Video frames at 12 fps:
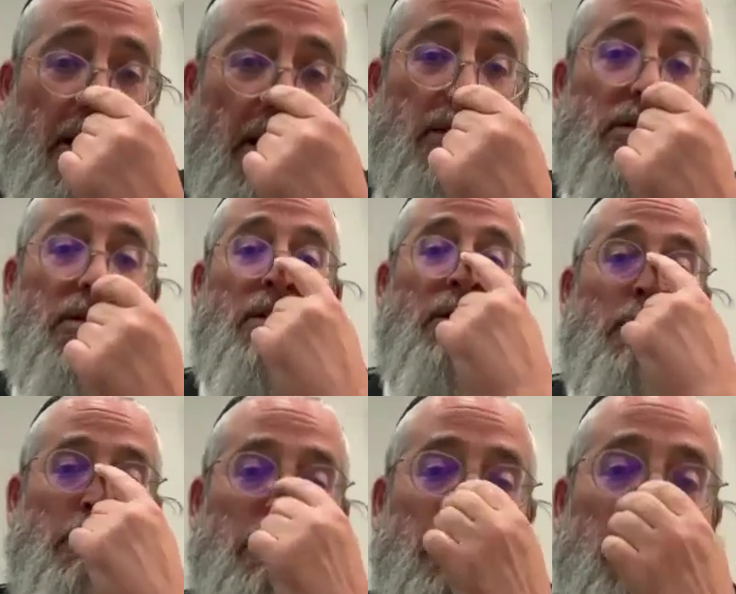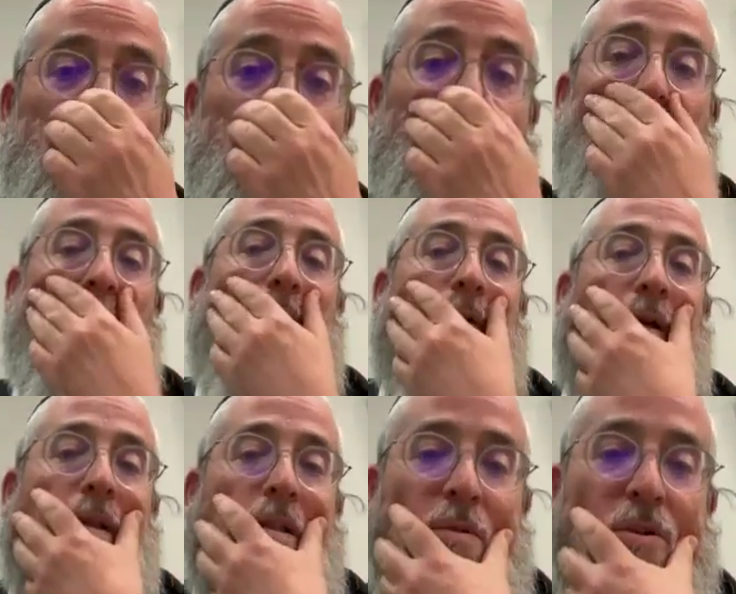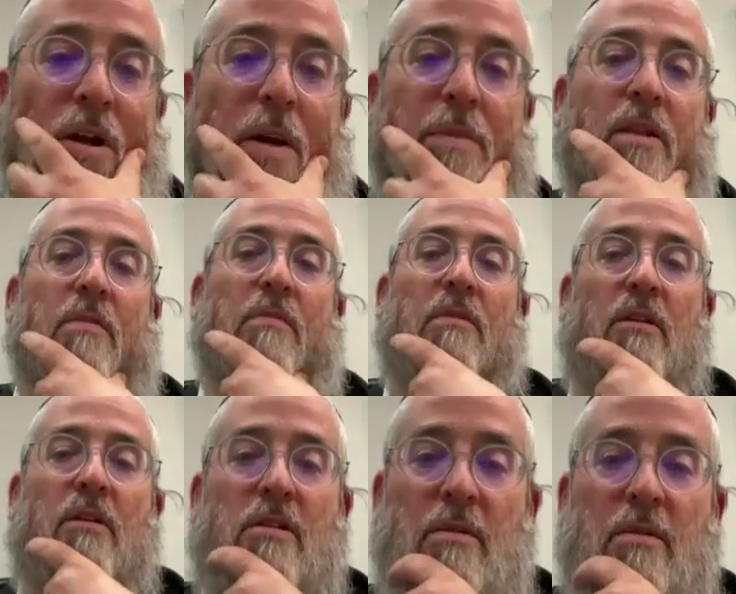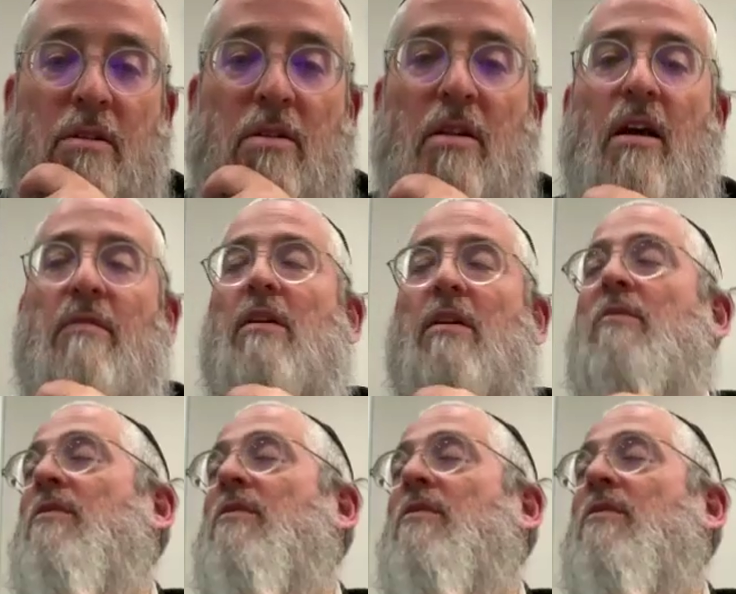box, then you're going to end up trapping them. Like sometimes you can have that